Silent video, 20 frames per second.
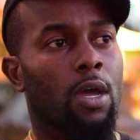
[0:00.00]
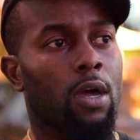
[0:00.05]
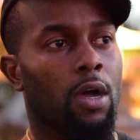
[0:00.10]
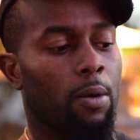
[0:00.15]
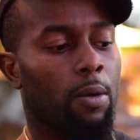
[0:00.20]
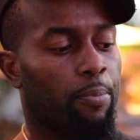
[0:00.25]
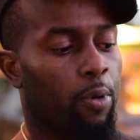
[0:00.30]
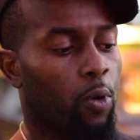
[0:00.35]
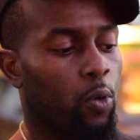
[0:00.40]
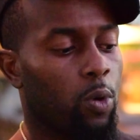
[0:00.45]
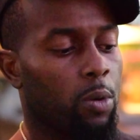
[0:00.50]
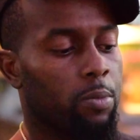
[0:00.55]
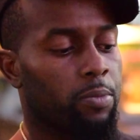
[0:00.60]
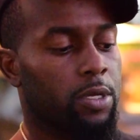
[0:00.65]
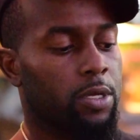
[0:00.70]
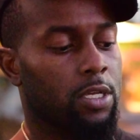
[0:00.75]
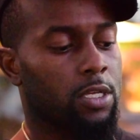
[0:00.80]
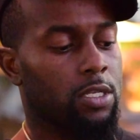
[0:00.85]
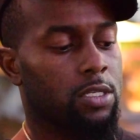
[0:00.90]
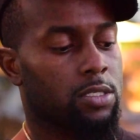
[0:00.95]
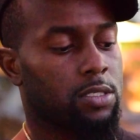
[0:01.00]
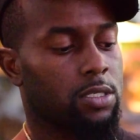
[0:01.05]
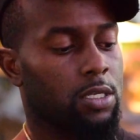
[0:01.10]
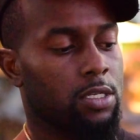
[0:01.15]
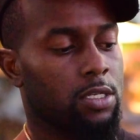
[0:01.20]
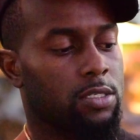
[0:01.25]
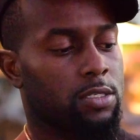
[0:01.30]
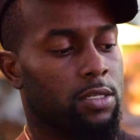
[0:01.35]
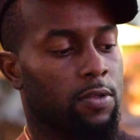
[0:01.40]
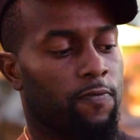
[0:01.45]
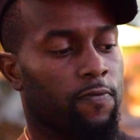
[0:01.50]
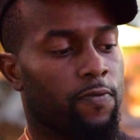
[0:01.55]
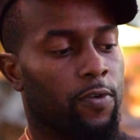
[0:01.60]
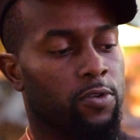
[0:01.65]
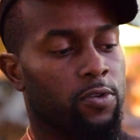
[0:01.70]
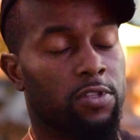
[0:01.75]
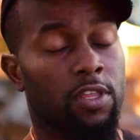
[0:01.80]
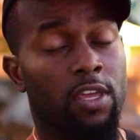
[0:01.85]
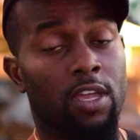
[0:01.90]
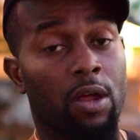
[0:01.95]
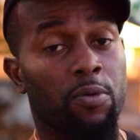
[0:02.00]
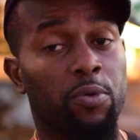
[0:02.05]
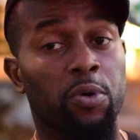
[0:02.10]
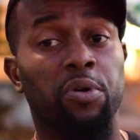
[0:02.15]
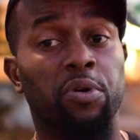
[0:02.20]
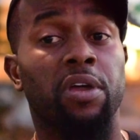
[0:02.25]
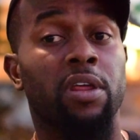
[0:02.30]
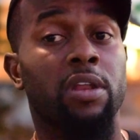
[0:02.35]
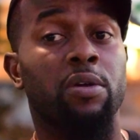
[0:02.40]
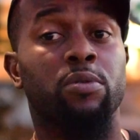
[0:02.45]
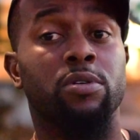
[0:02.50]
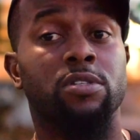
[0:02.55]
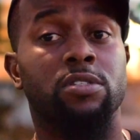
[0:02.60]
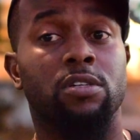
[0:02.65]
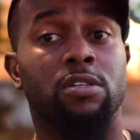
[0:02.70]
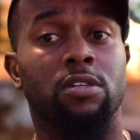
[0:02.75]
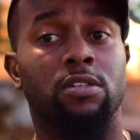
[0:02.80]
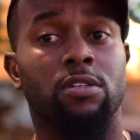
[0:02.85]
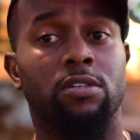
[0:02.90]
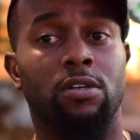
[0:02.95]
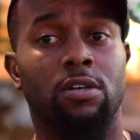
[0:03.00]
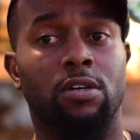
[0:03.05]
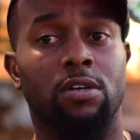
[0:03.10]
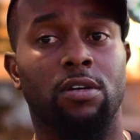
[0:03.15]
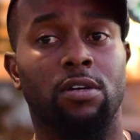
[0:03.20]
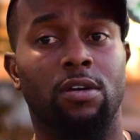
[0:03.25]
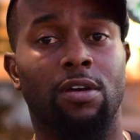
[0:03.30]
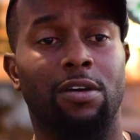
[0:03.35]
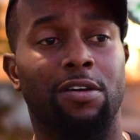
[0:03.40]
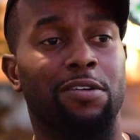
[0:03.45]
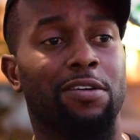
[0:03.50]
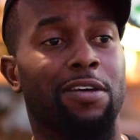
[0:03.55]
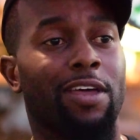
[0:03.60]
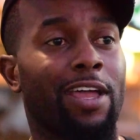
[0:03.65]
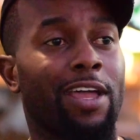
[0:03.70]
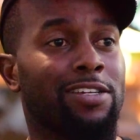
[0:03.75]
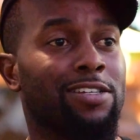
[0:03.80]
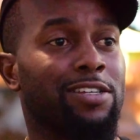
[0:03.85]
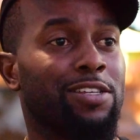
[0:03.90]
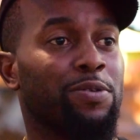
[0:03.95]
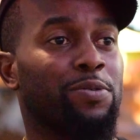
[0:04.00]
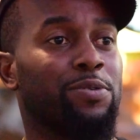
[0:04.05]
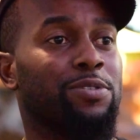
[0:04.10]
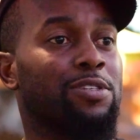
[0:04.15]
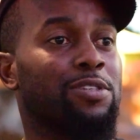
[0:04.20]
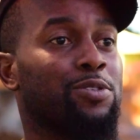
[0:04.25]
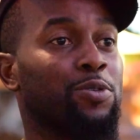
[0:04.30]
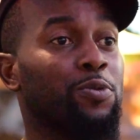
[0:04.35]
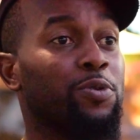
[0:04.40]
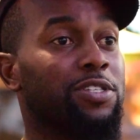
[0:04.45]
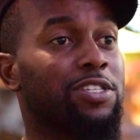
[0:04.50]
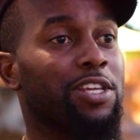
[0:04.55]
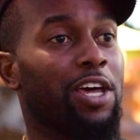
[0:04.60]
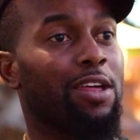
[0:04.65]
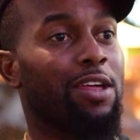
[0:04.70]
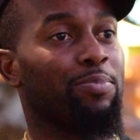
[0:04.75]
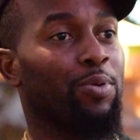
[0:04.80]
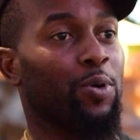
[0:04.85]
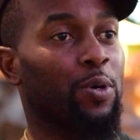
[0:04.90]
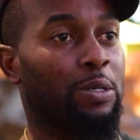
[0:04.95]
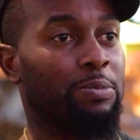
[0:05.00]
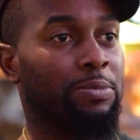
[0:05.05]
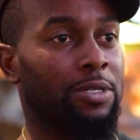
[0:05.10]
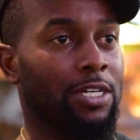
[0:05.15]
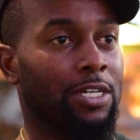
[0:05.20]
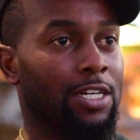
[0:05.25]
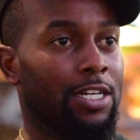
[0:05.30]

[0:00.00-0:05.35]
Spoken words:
A poem is the first thing I wrote, and it was actually it was a suicide poem.